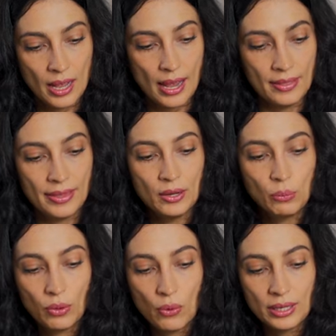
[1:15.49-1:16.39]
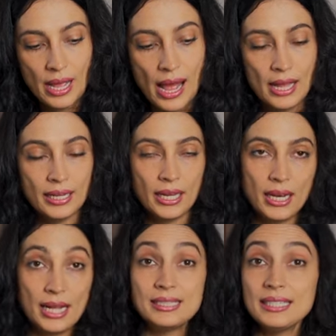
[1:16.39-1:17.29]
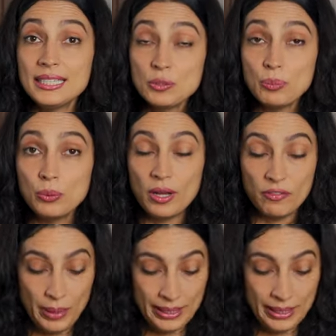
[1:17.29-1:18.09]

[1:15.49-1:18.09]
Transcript: And then we're going to add in a teaspoon of